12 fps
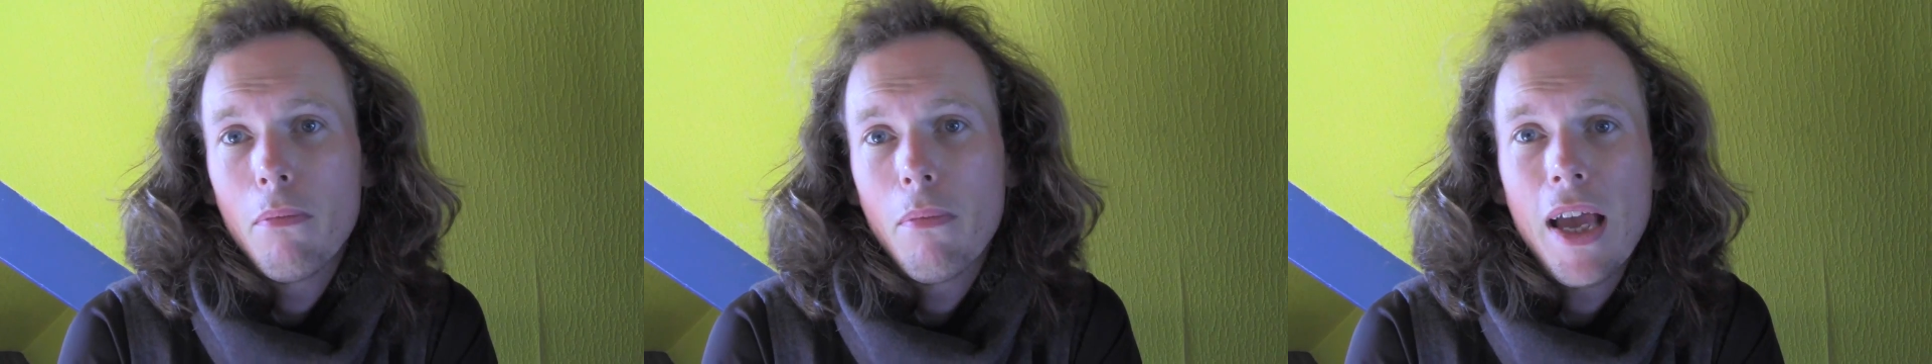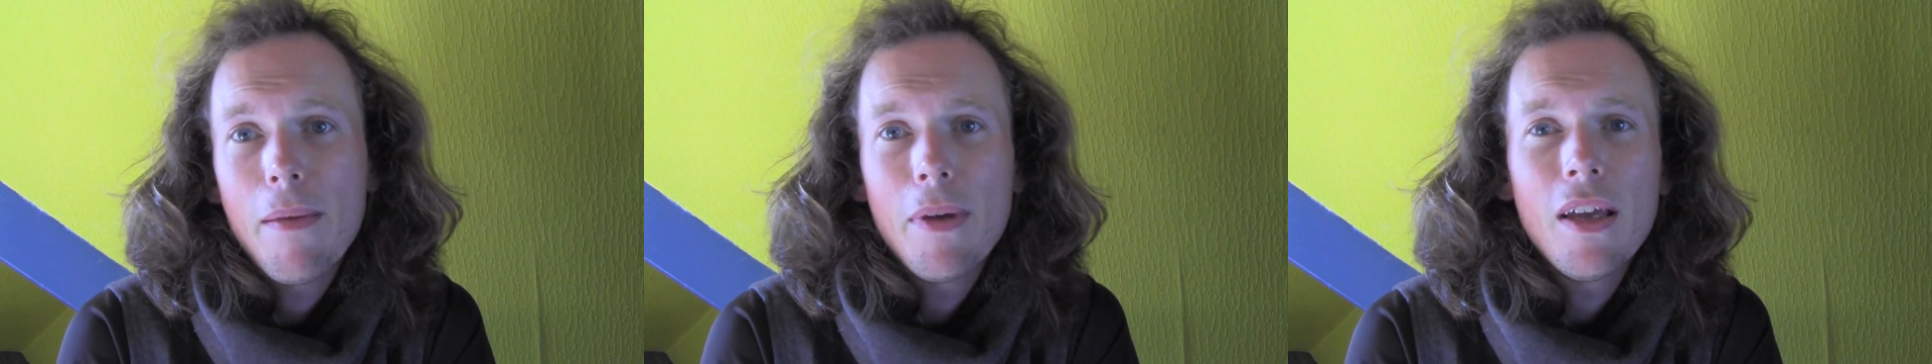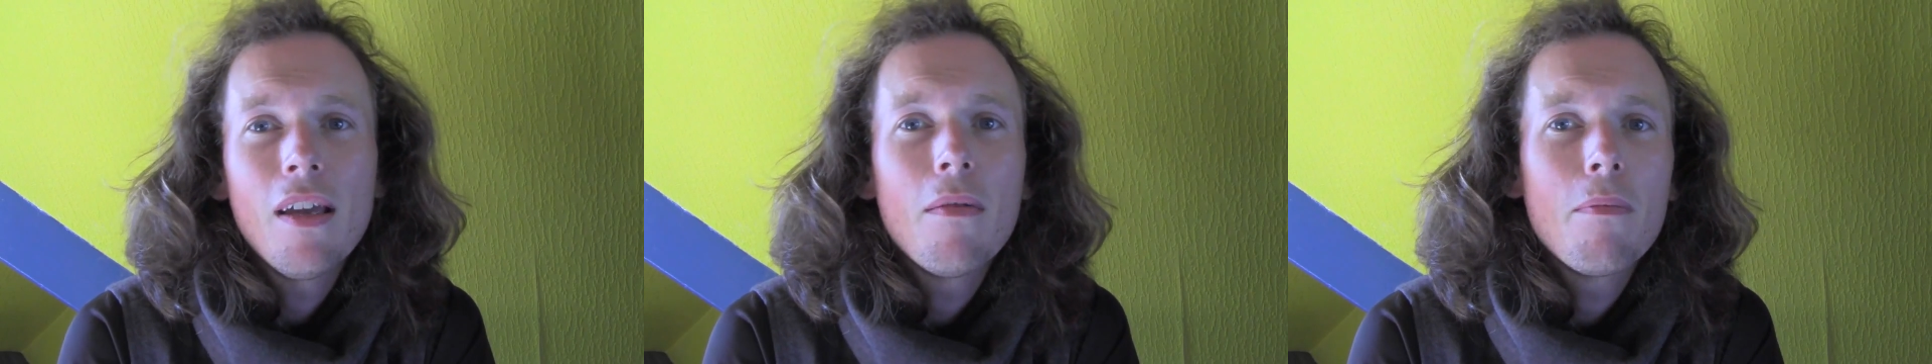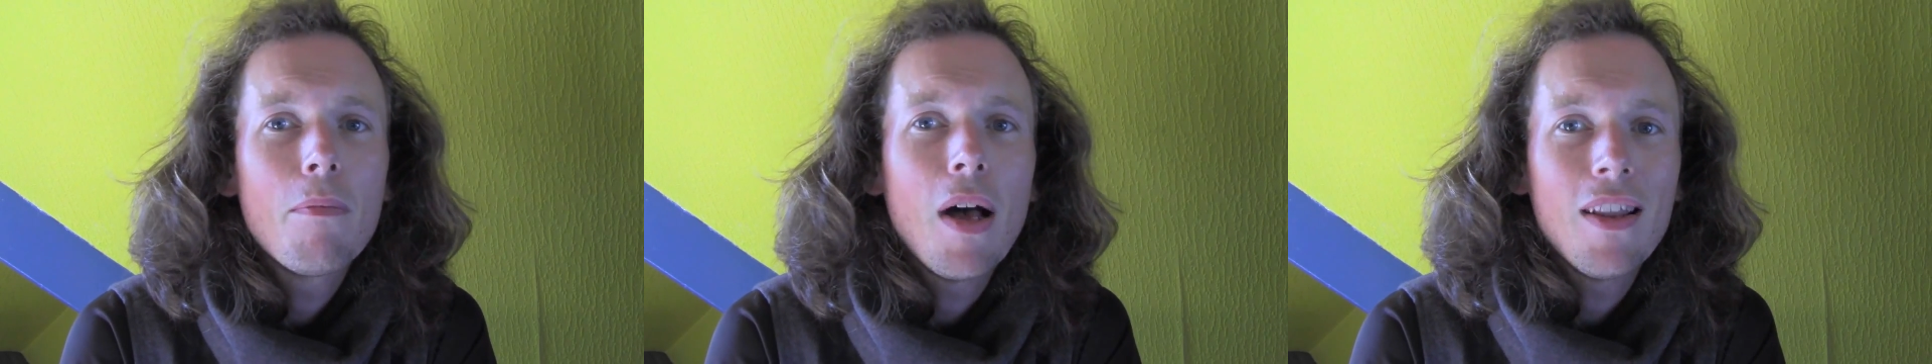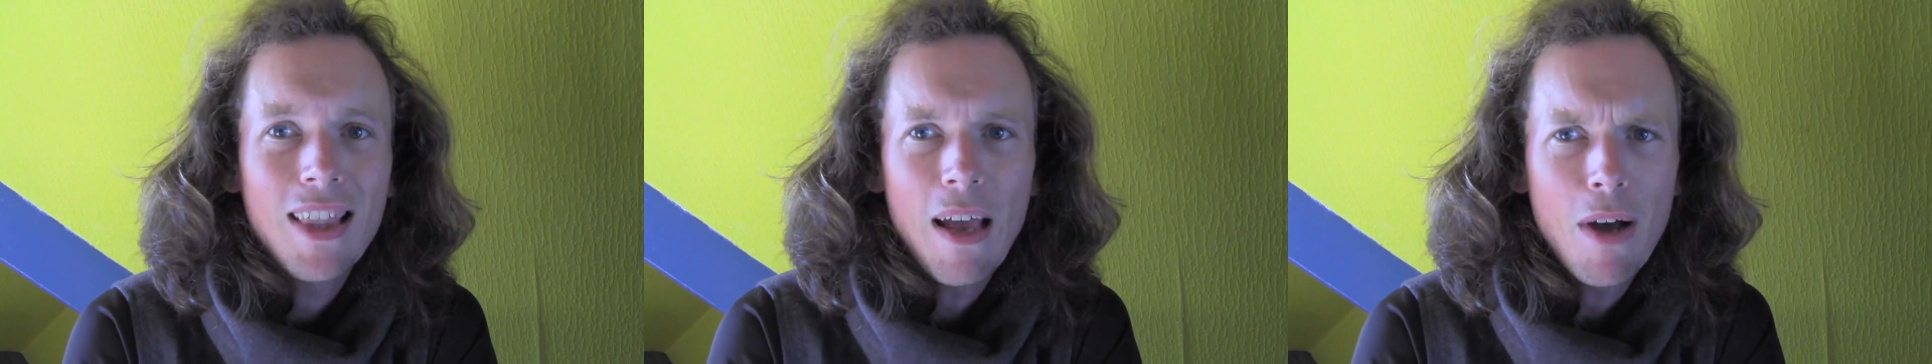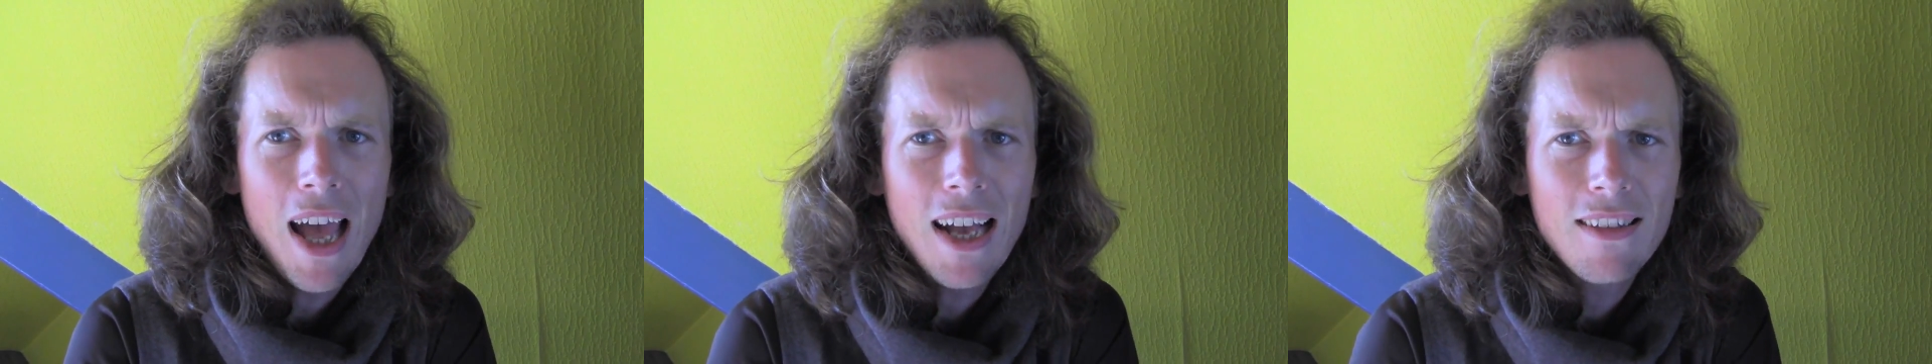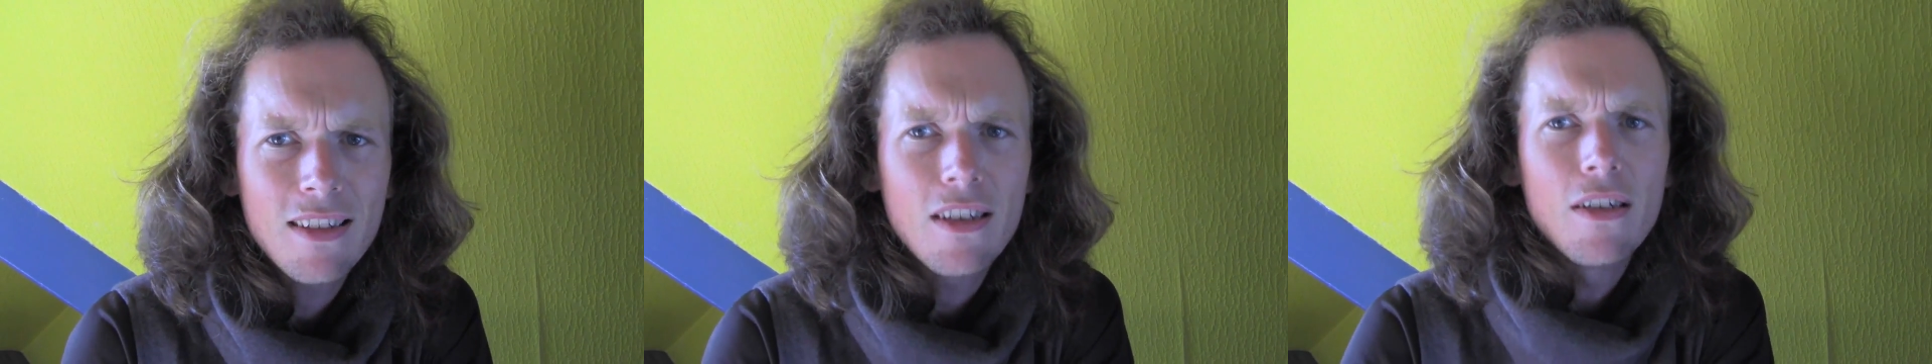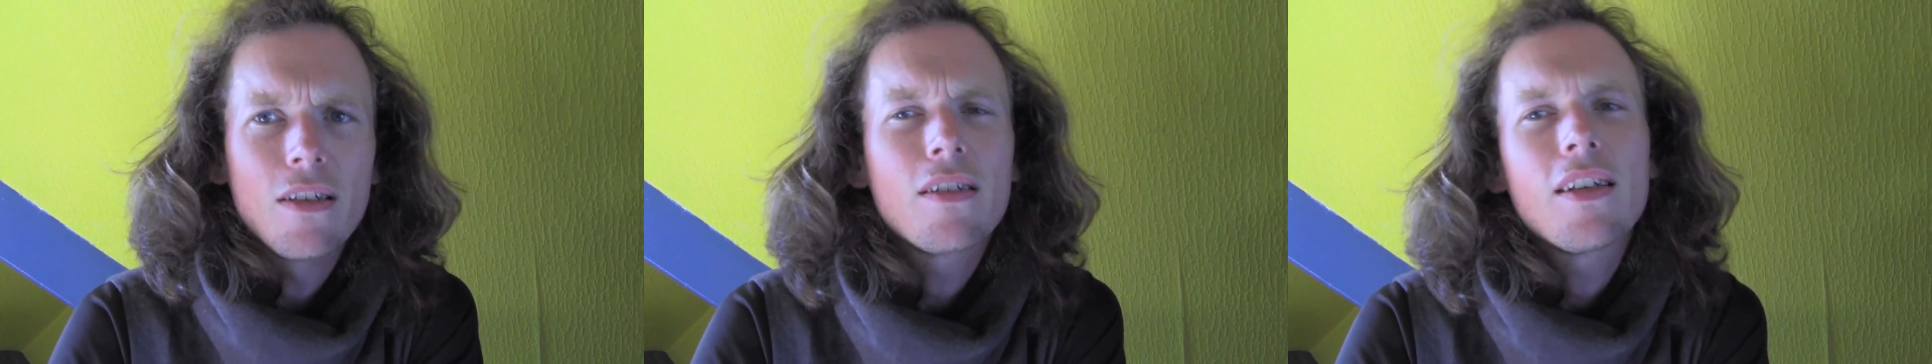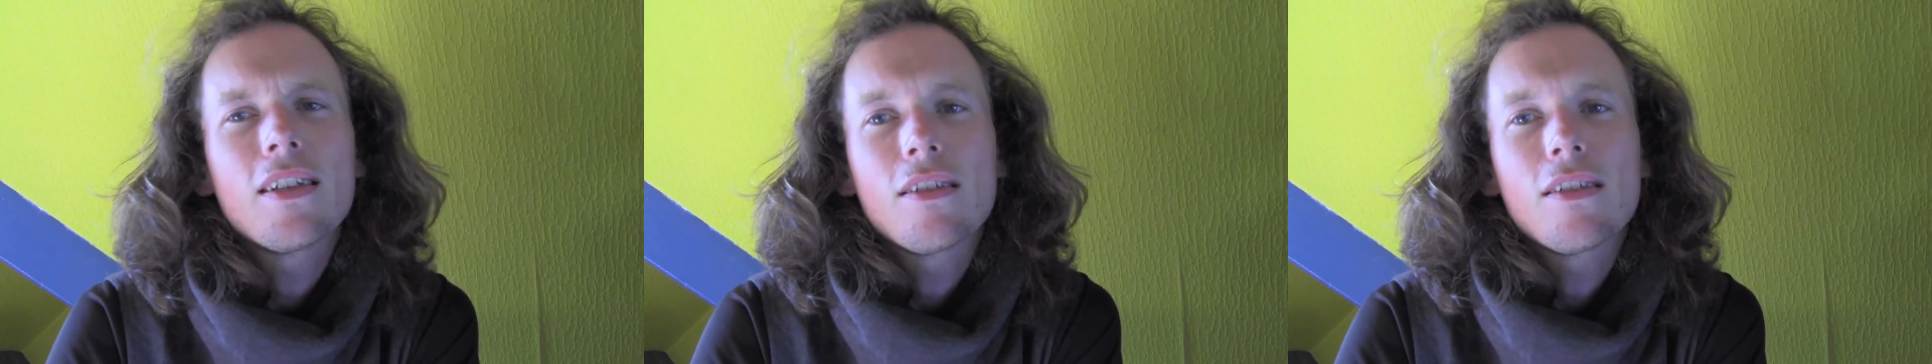Maybe, but they were excellent.